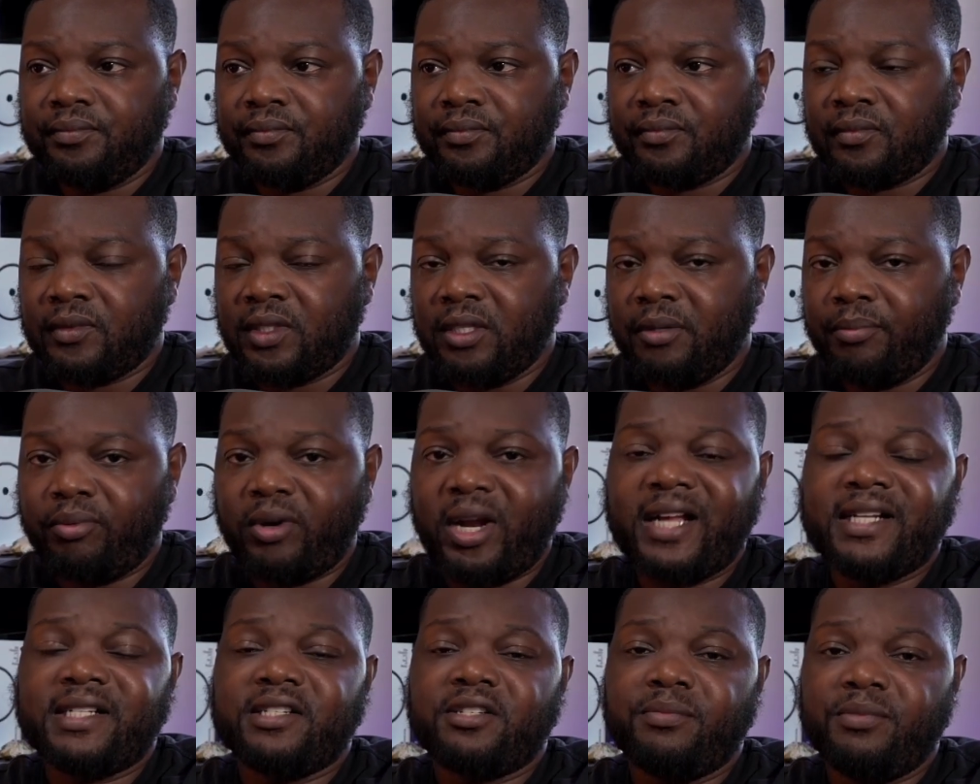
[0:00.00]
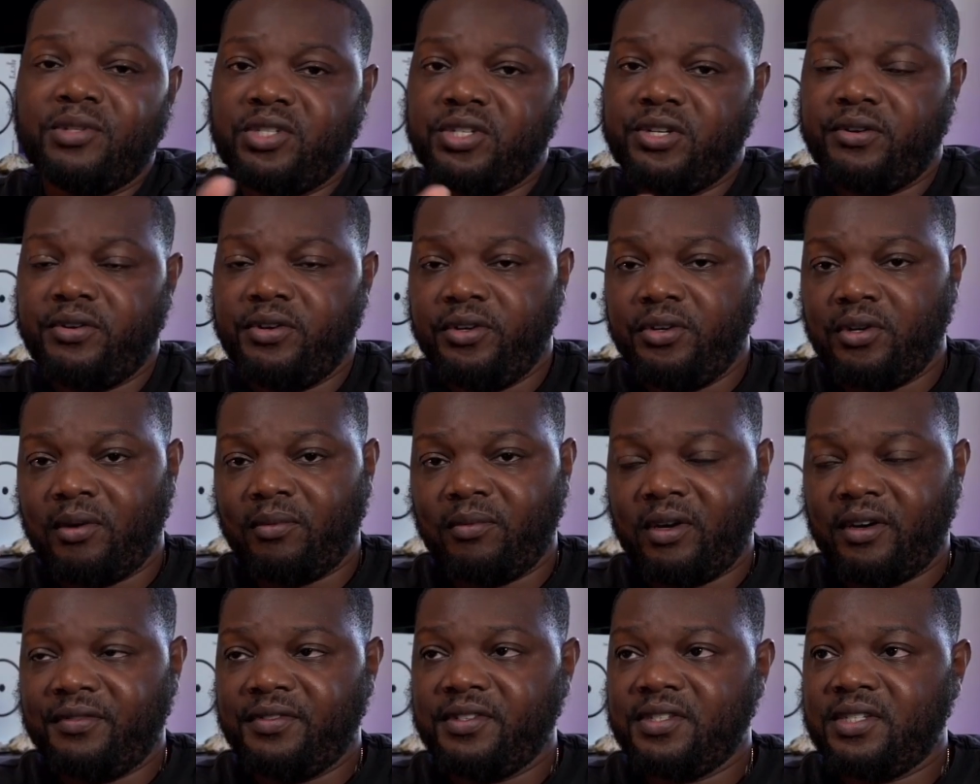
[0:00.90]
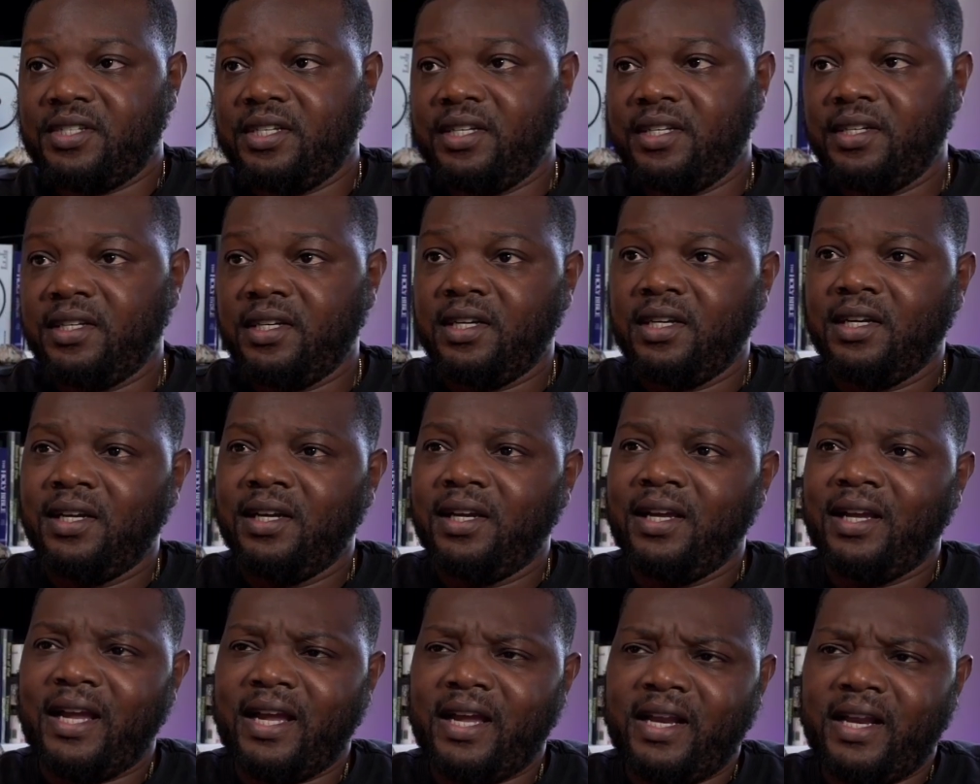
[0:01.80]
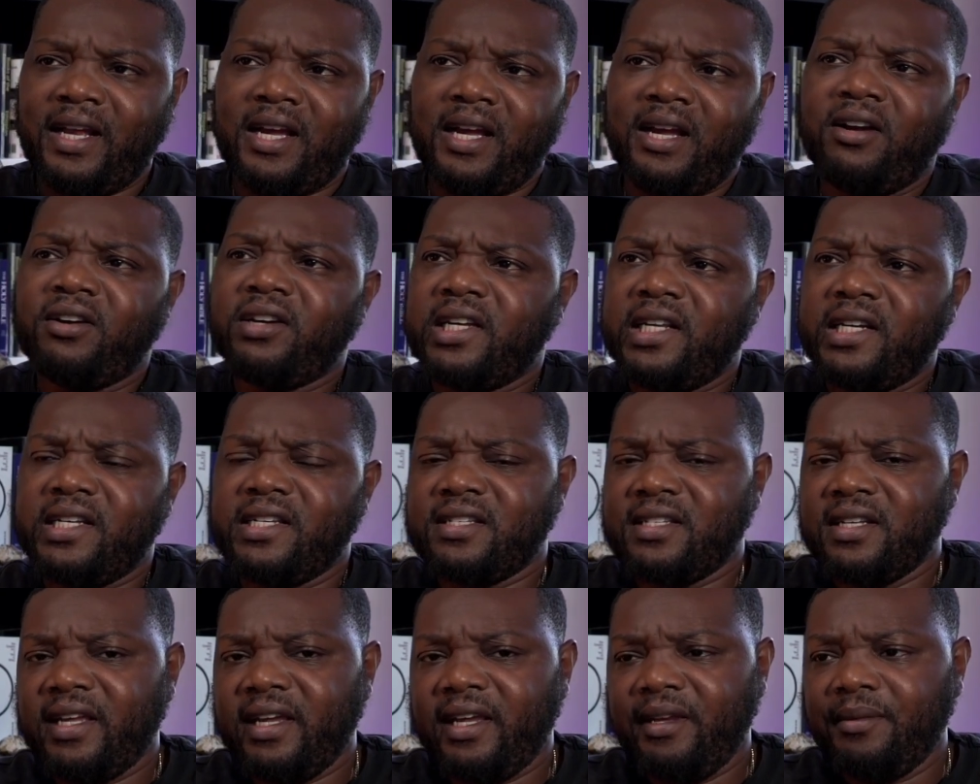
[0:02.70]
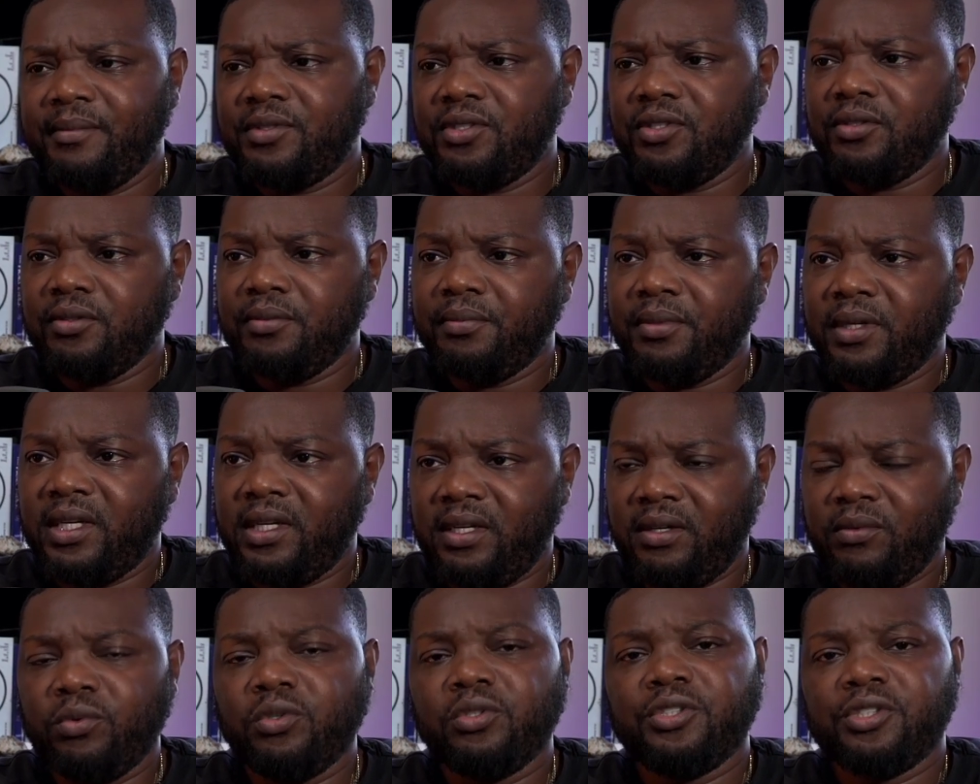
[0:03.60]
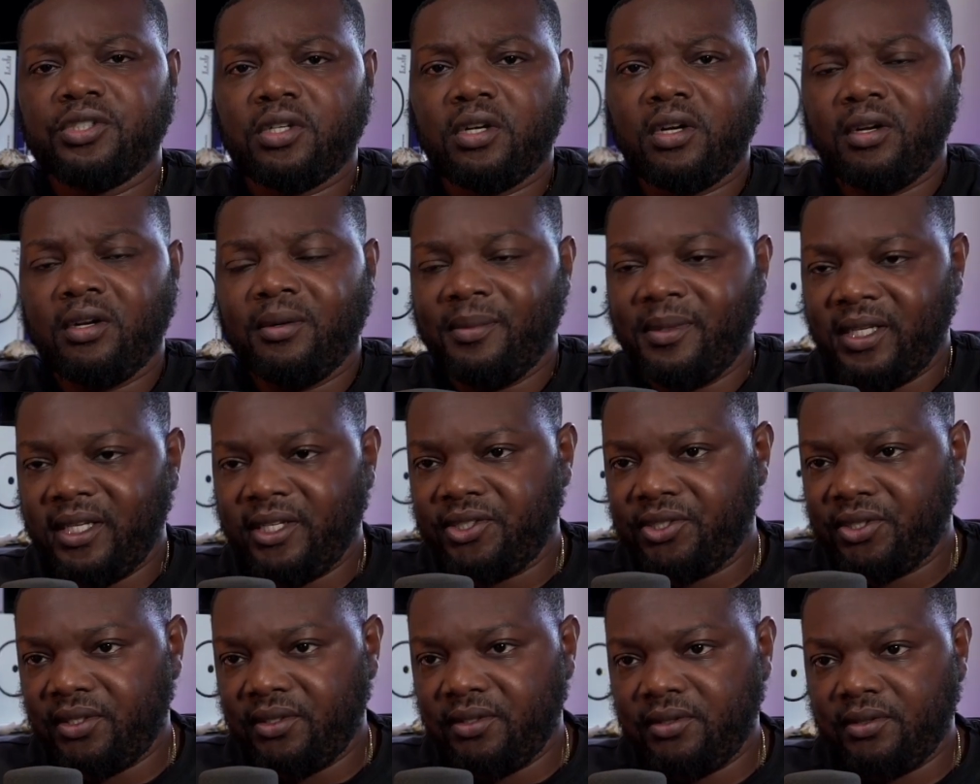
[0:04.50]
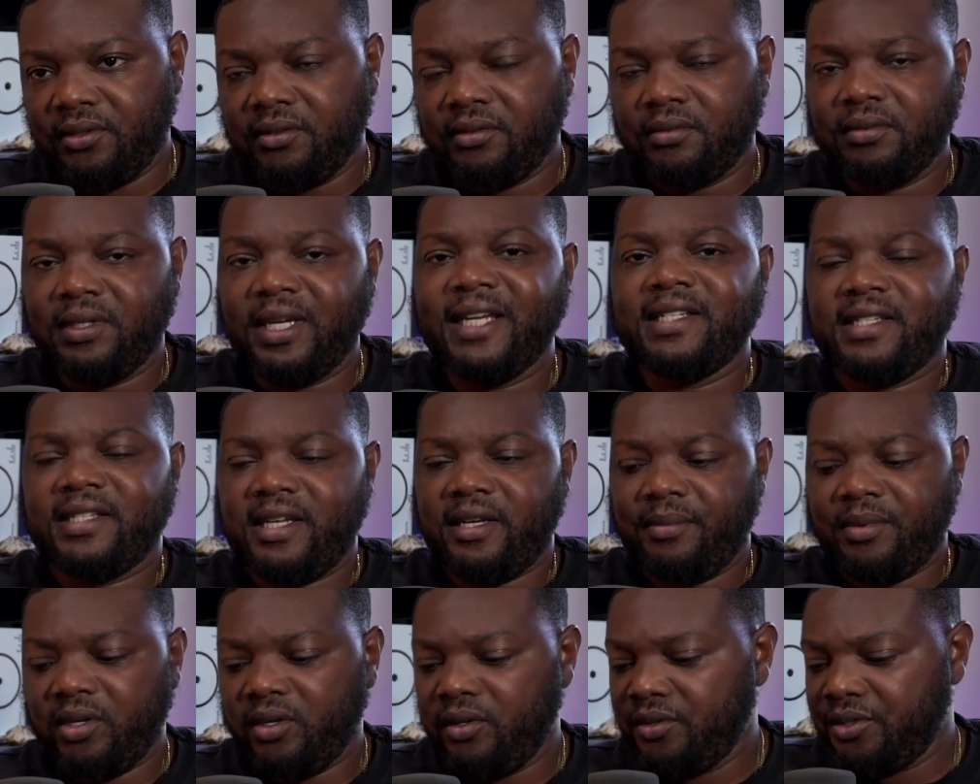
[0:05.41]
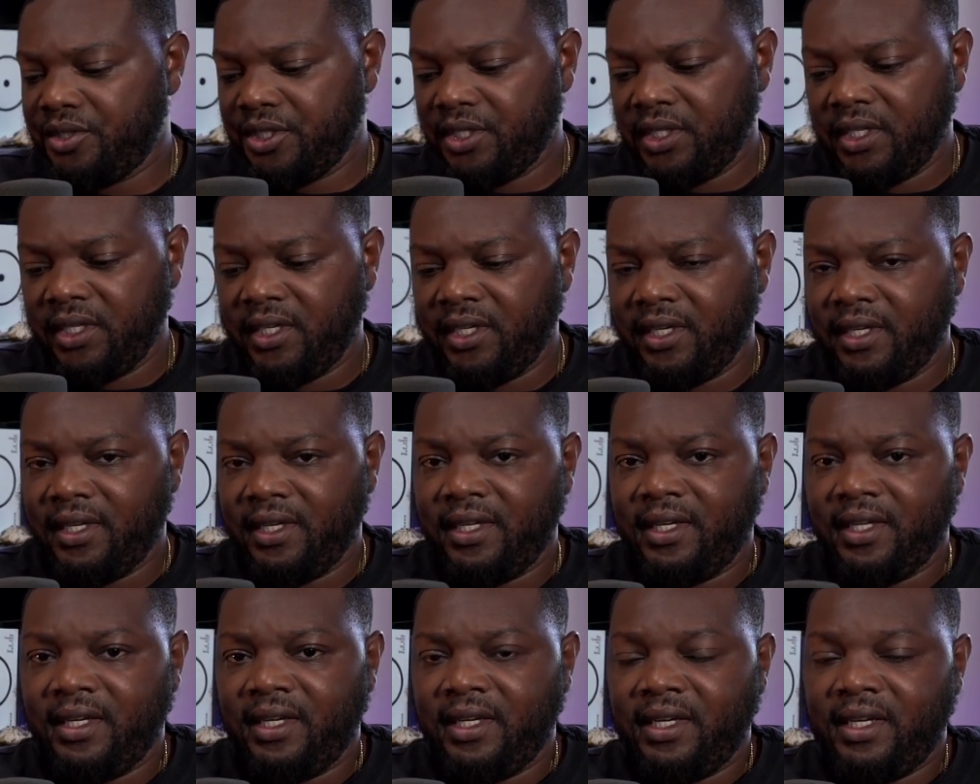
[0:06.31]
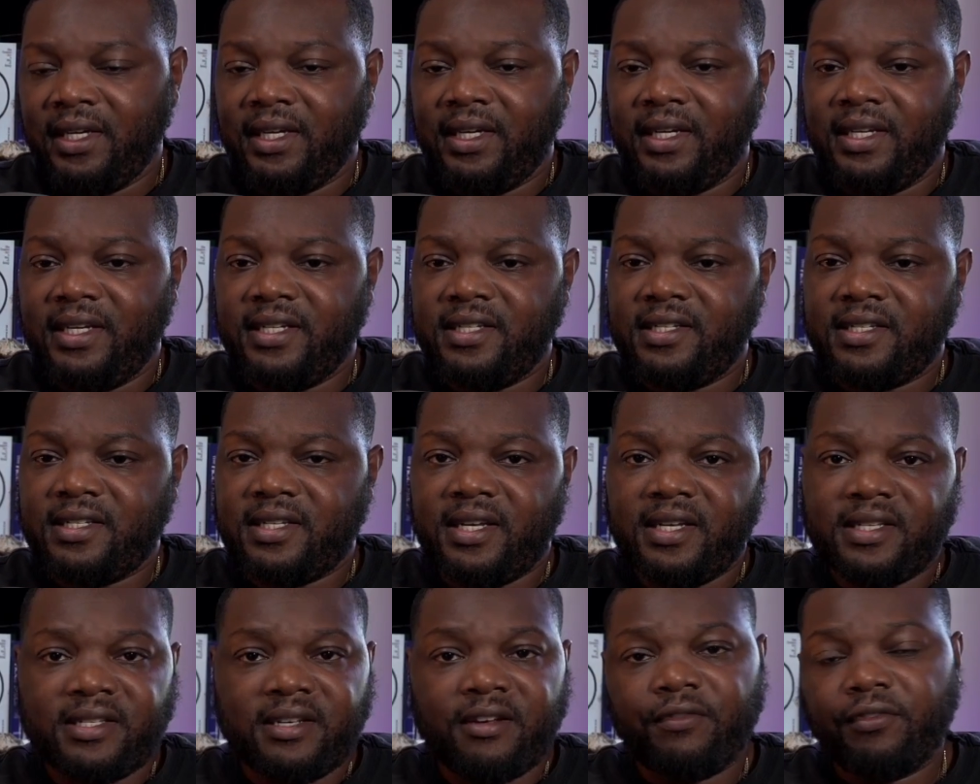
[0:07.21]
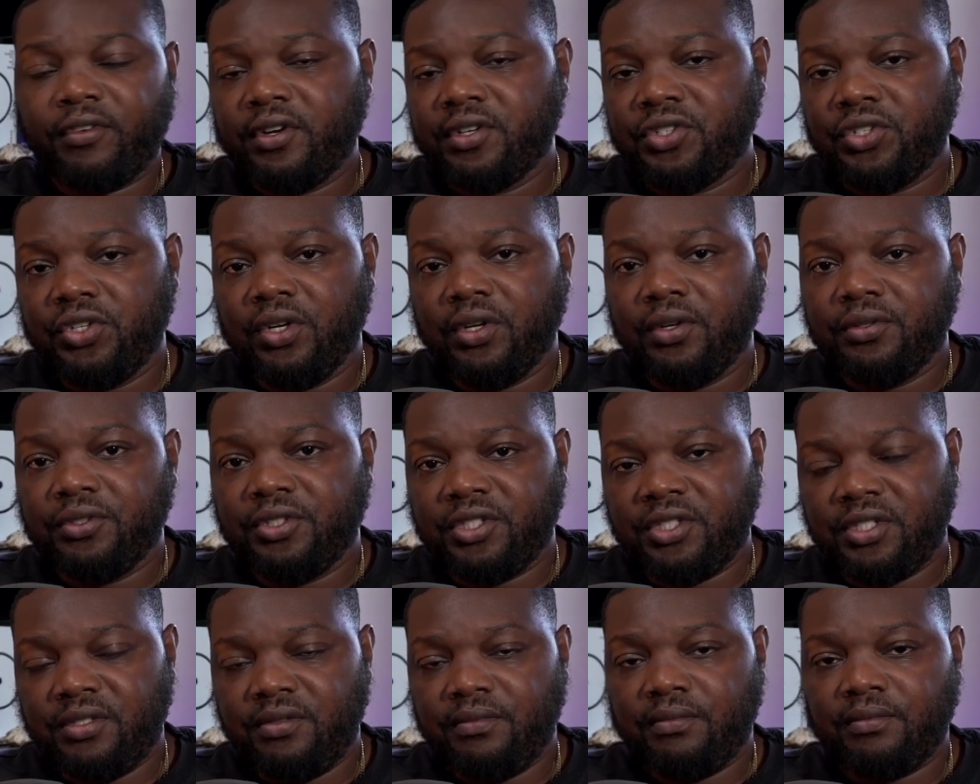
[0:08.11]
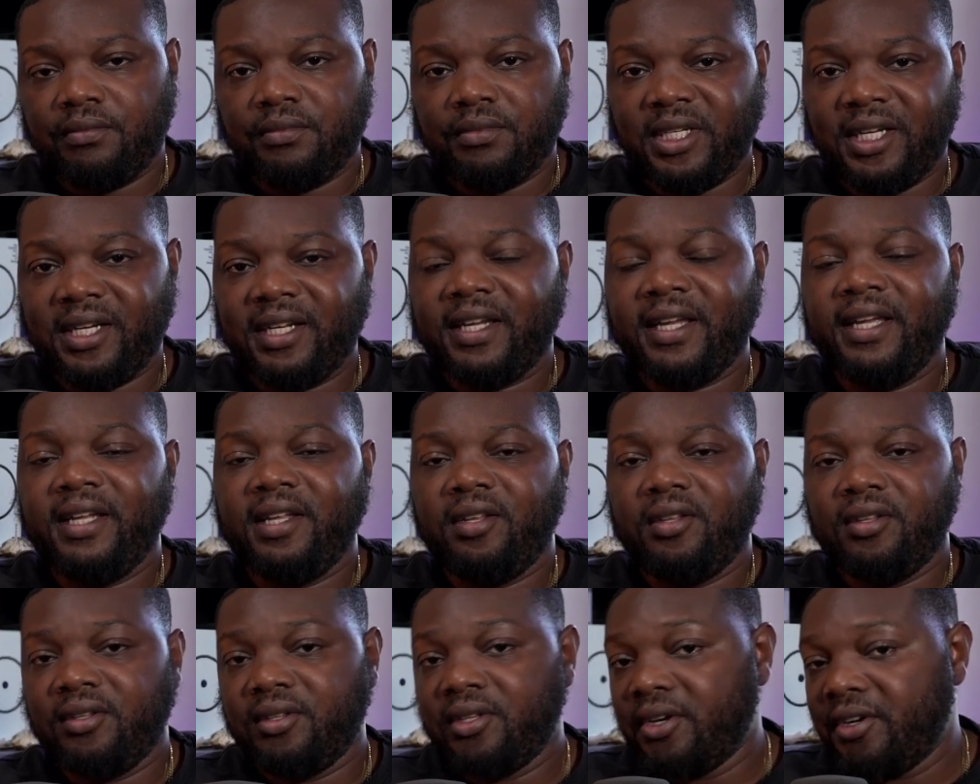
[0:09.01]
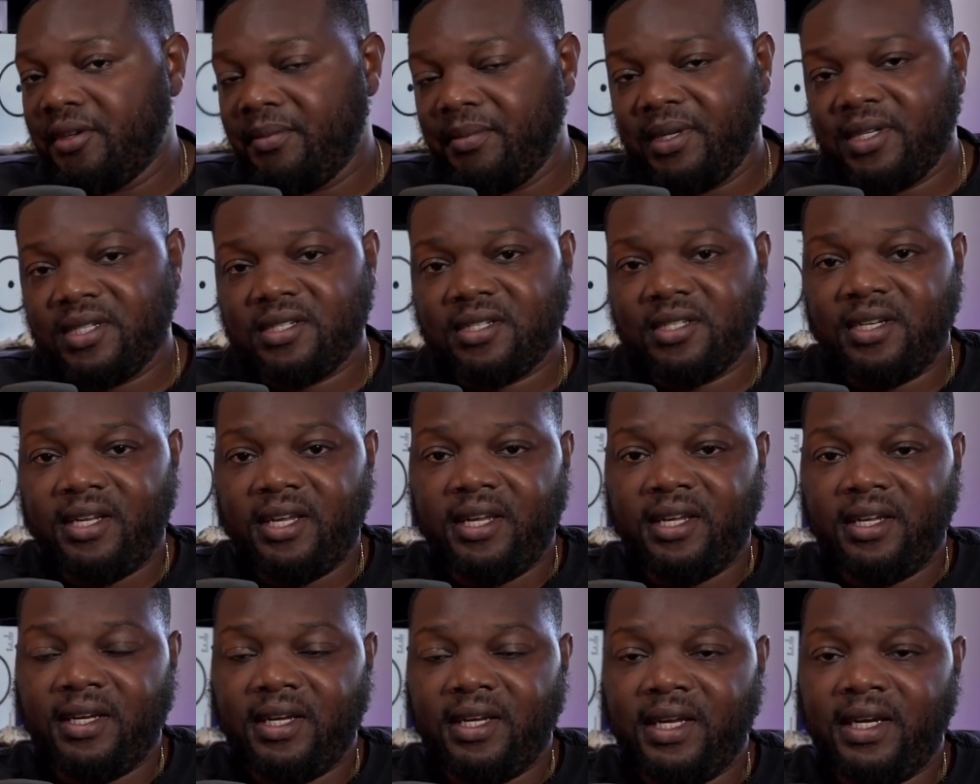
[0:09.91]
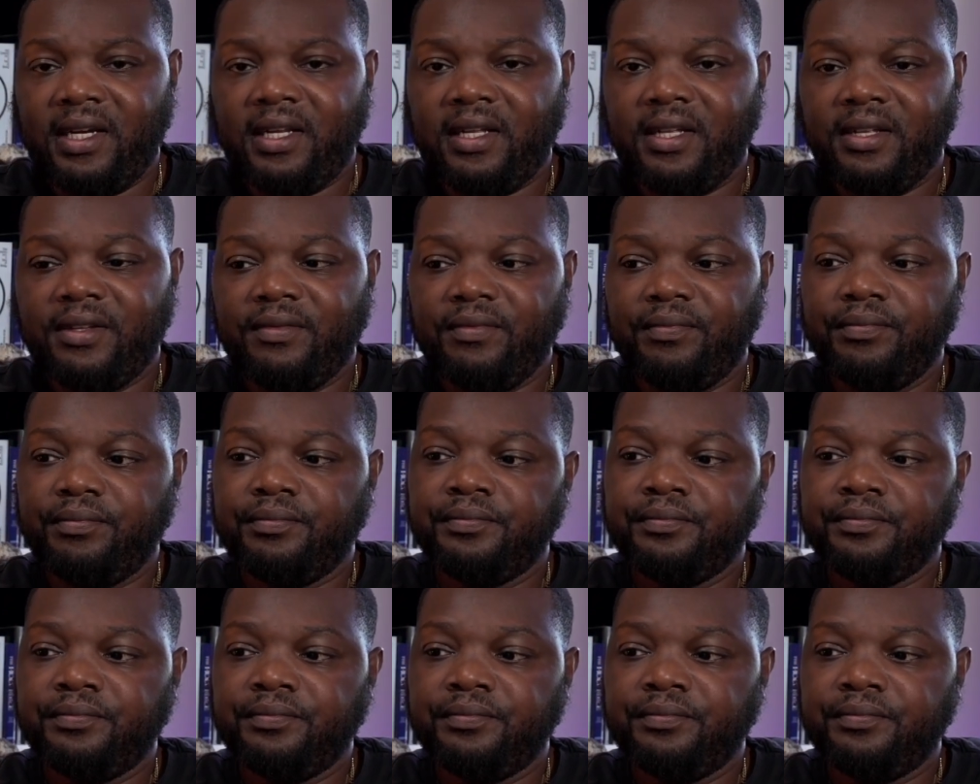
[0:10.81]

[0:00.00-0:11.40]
the practice material I'm referencing, and I'll get his name too, but we'll just call him electrical exam coach. He says at first, just dedicate 30 minutes a day. And